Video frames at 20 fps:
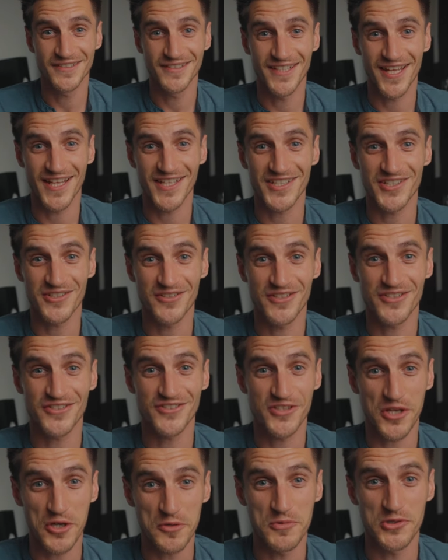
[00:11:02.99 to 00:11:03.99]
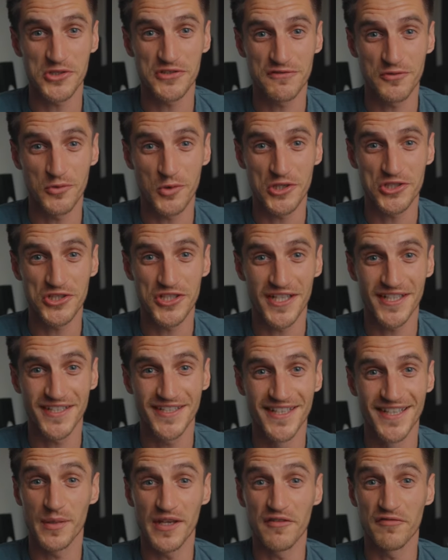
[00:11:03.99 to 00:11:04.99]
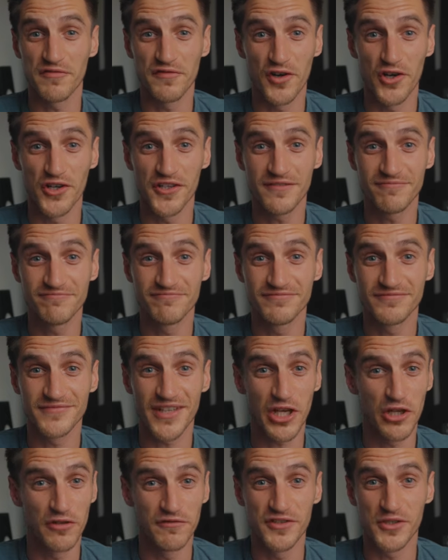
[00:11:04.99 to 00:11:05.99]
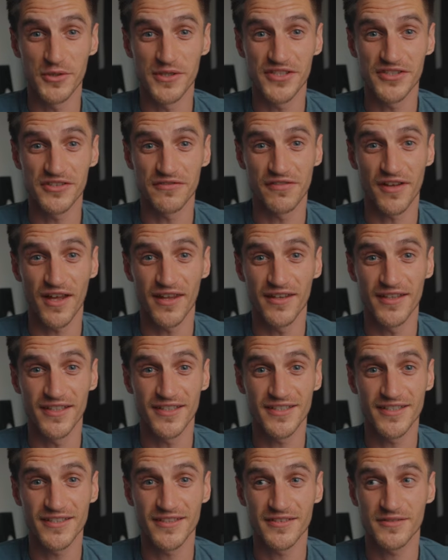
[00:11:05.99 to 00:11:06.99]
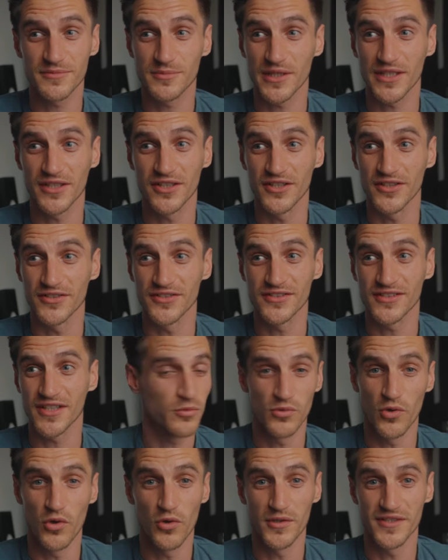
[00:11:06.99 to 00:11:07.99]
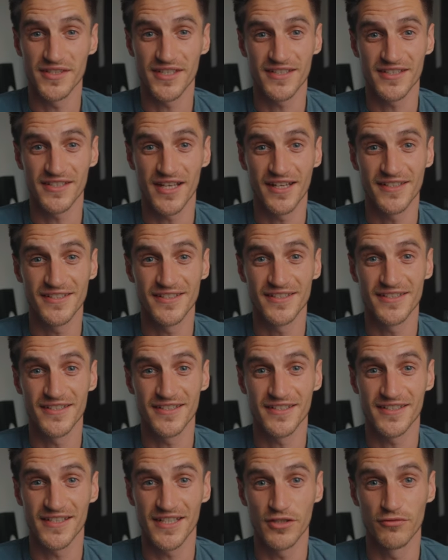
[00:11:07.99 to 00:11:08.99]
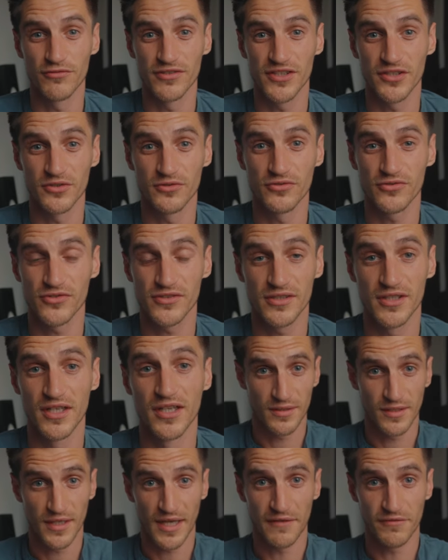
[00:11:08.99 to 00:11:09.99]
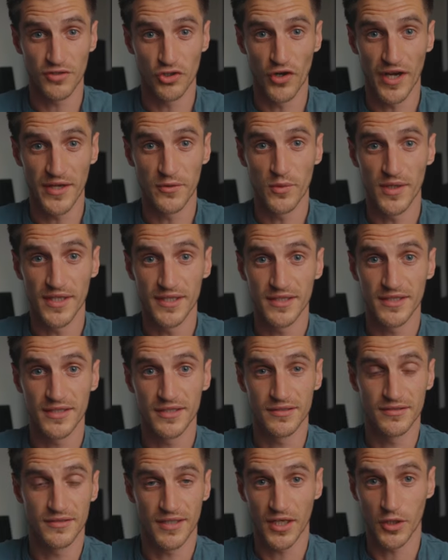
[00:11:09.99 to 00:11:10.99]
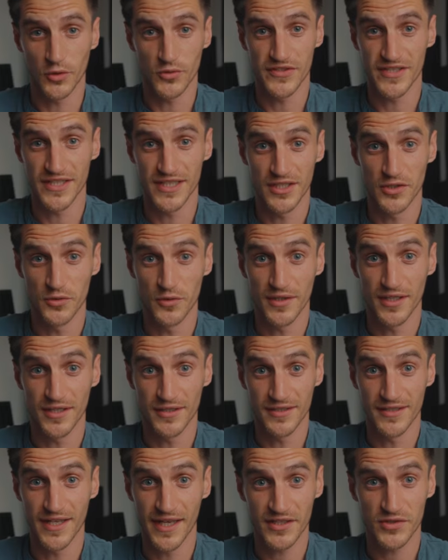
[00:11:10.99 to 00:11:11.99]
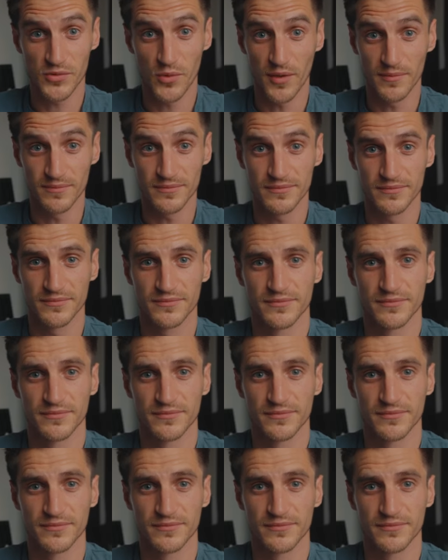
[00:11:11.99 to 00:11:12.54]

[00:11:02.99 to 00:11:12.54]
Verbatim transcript: Thanks so much for watching. Bit of fun. I love doing stuff like this because I'm always excited to see the results. Have a great week and I'll see you in the next one.